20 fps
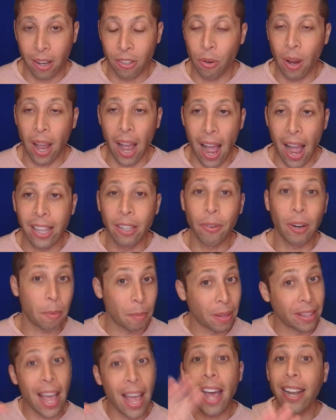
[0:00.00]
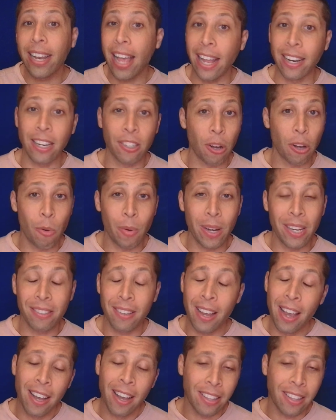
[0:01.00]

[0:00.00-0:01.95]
So I highly recommend that. And as always,